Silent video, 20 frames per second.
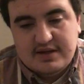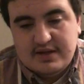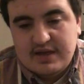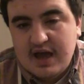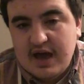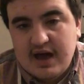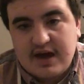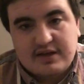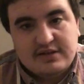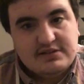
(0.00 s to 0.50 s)

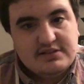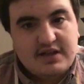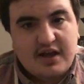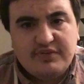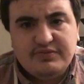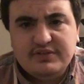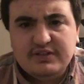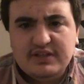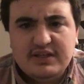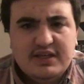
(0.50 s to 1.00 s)
yeah,
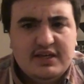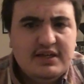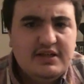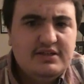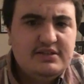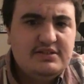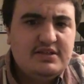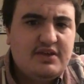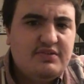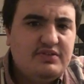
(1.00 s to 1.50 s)
definitely,
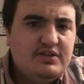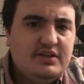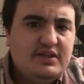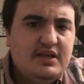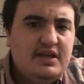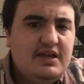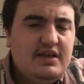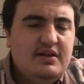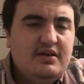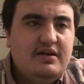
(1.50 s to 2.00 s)

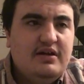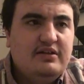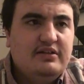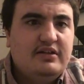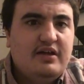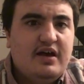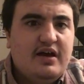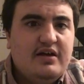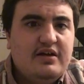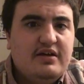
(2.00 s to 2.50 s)
definitely a
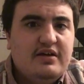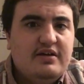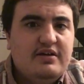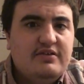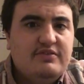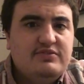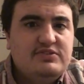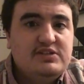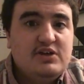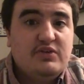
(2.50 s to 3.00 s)
lot
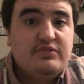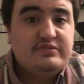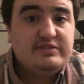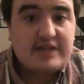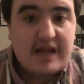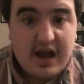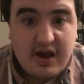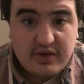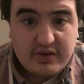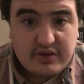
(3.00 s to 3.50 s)
of
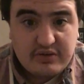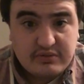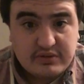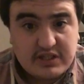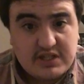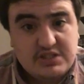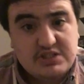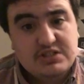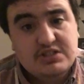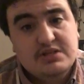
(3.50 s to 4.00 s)
self-doubt in
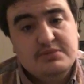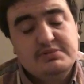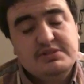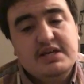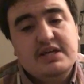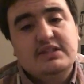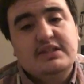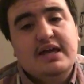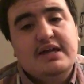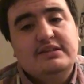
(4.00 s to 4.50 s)
relationships
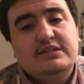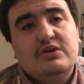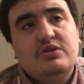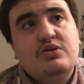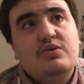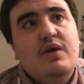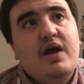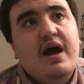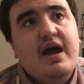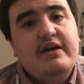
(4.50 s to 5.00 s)
like that, though.
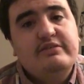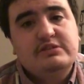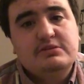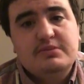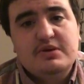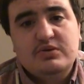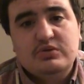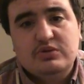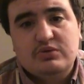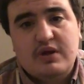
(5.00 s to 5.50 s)
You have to
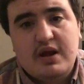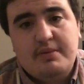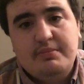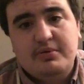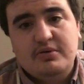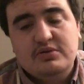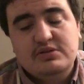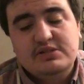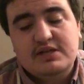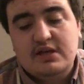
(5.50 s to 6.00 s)
be with the right
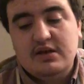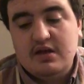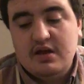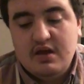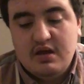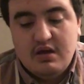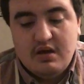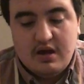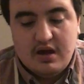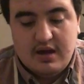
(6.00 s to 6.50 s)
person.
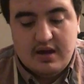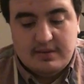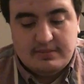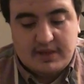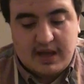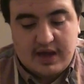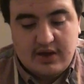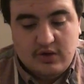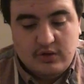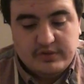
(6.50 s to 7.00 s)
Um,
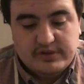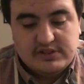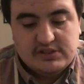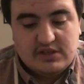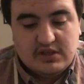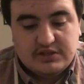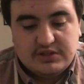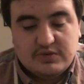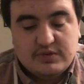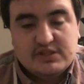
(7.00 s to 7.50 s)
I always
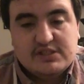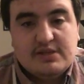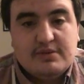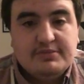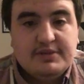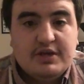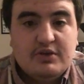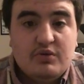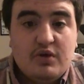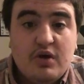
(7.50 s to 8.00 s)
thought there was
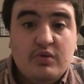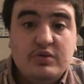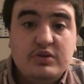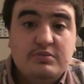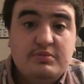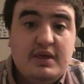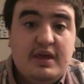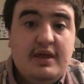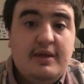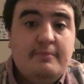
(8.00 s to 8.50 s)
something wrong with
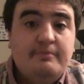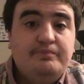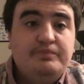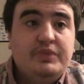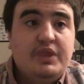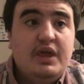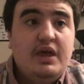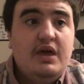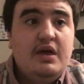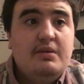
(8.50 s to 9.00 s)
me
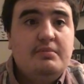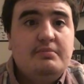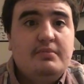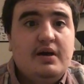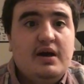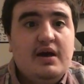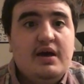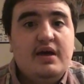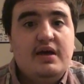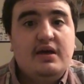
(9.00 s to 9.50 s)
in
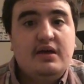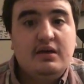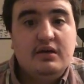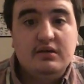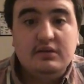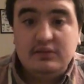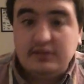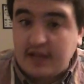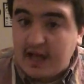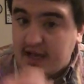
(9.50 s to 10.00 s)
my
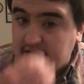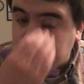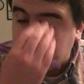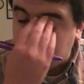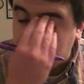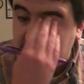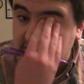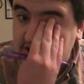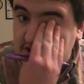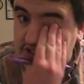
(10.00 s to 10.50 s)
last
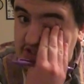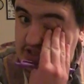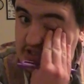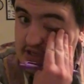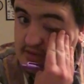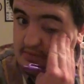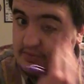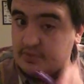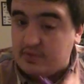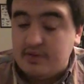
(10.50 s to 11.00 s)

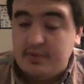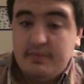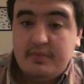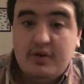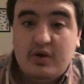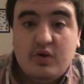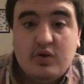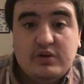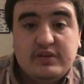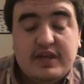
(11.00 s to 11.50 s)
relationship
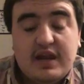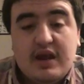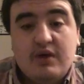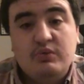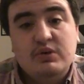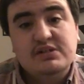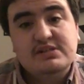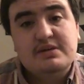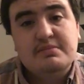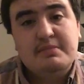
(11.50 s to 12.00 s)
or that I
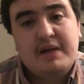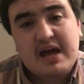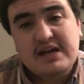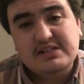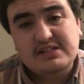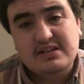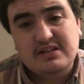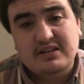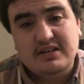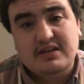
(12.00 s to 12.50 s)
wasn't
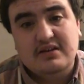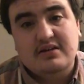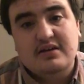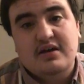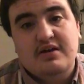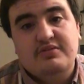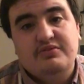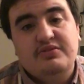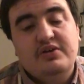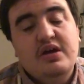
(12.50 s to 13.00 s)
masculine
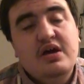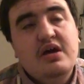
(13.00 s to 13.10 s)
enough.